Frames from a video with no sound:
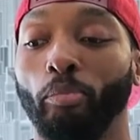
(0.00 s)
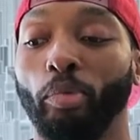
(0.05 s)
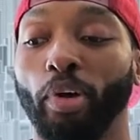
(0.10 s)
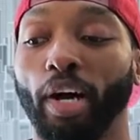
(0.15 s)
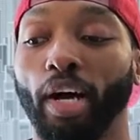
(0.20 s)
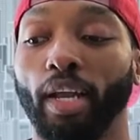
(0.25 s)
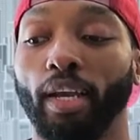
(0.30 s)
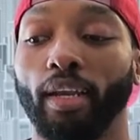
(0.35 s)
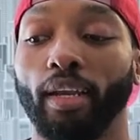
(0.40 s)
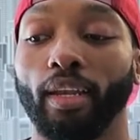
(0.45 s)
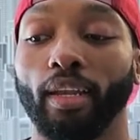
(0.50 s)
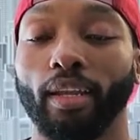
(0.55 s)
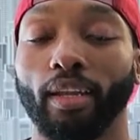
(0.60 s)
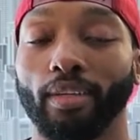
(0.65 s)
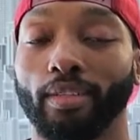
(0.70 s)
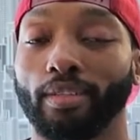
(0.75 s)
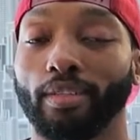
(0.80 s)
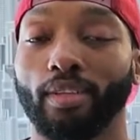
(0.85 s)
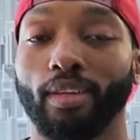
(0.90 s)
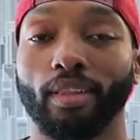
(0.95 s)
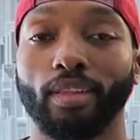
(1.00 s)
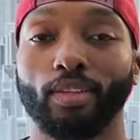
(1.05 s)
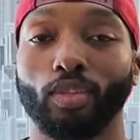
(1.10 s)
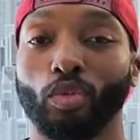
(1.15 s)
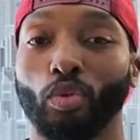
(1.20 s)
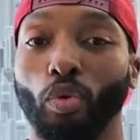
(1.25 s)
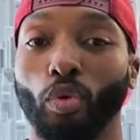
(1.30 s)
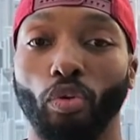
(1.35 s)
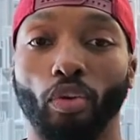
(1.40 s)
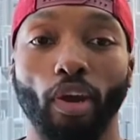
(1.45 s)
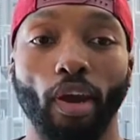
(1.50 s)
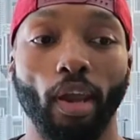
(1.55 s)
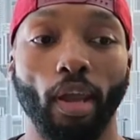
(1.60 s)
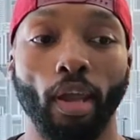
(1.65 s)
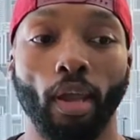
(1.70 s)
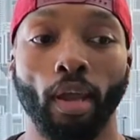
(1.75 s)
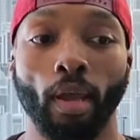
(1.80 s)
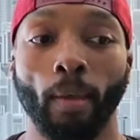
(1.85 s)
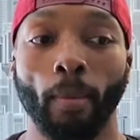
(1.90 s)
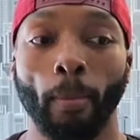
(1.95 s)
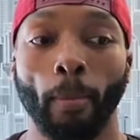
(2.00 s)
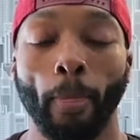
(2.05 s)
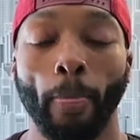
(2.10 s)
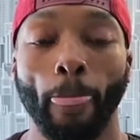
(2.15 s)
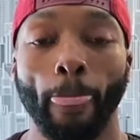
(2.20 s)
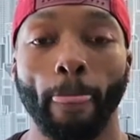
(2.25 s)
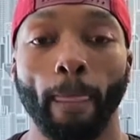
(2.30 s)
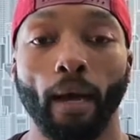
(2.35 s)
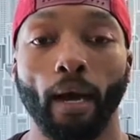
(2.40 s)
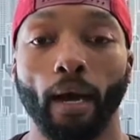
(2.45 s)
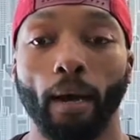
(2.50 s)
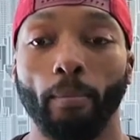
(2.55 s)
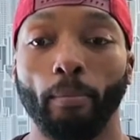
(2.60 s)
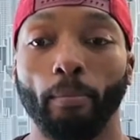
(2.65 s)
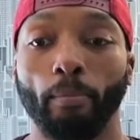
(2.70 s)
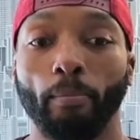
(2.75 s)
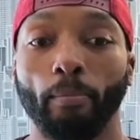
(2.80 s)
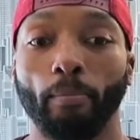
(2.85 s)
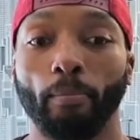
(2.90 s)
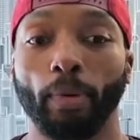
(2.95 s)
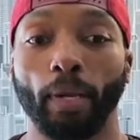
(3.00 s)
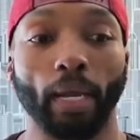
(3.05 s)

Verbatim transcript: but that's another story. Um,